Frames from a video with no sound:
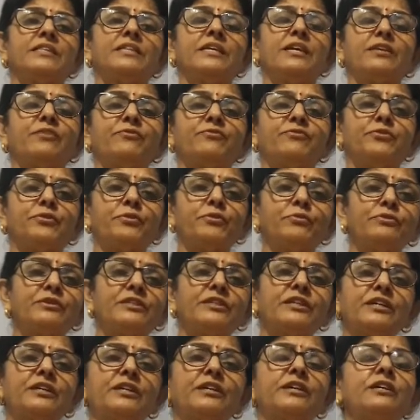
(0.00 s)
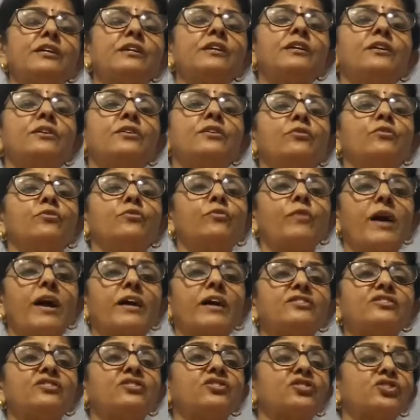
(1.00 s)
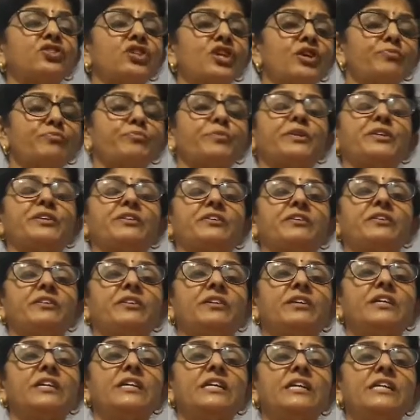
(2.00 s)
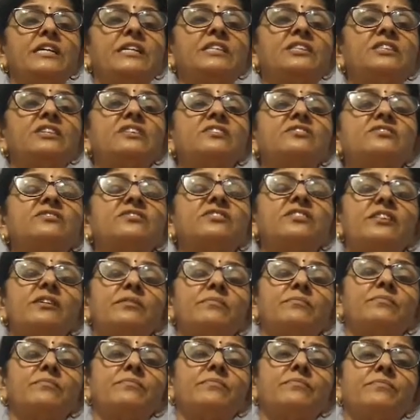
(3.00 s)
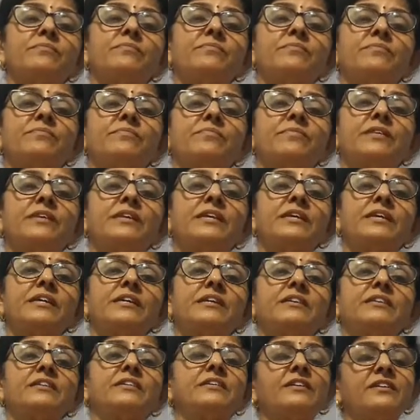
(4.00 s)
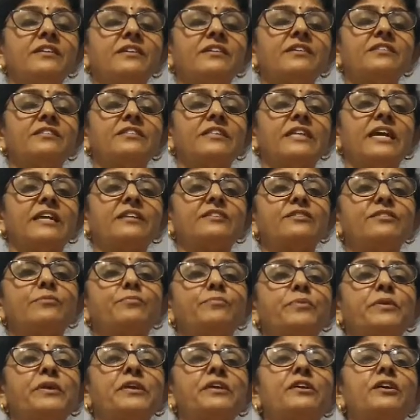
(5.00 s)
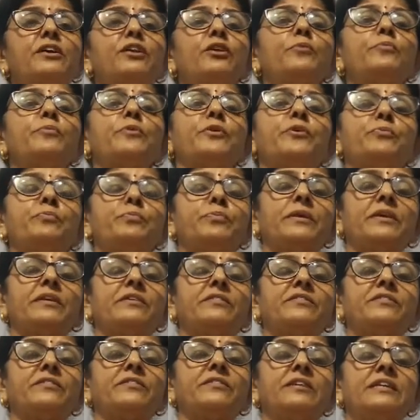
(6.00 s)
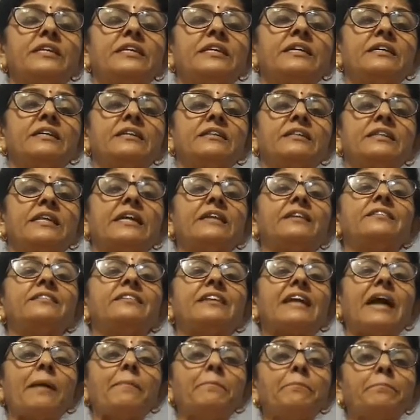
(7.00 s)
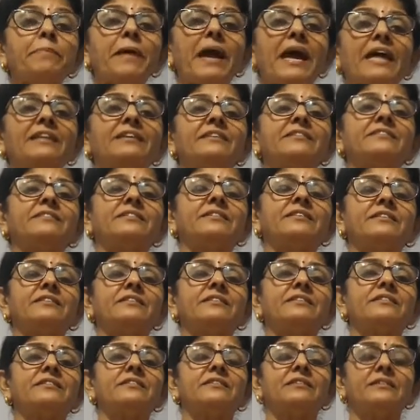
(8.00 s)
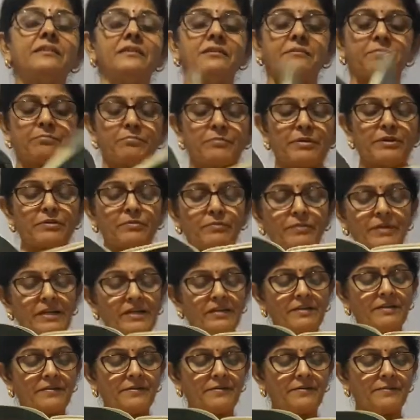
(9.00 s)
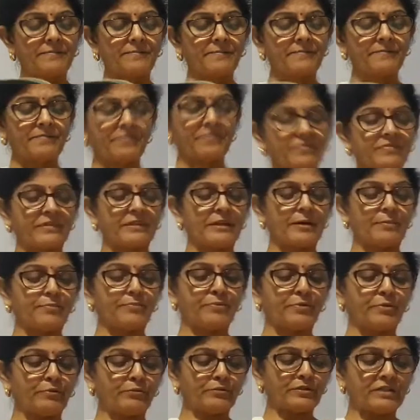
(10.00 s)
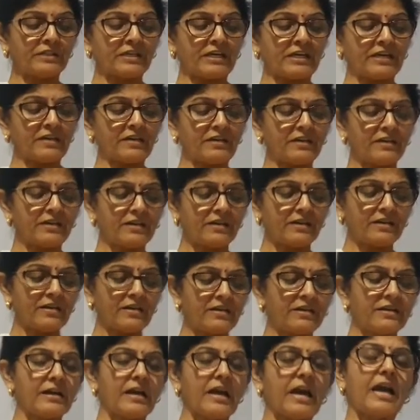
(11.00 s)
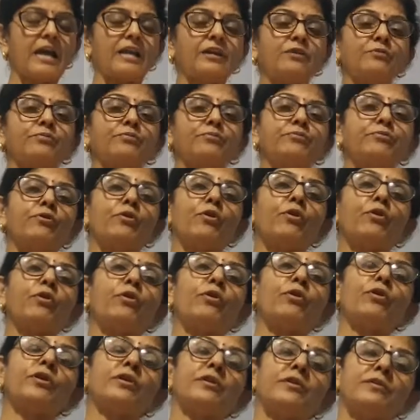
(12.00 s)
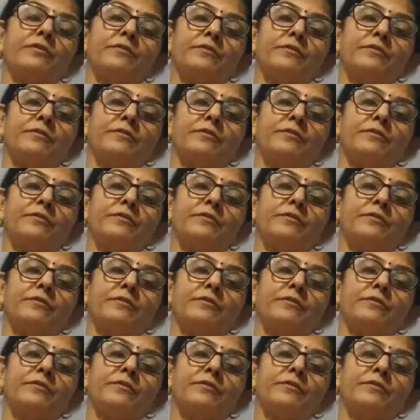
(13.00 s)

Their future was shaped in this slum. Here there is a figure of speech. There is comparison between the future and fog.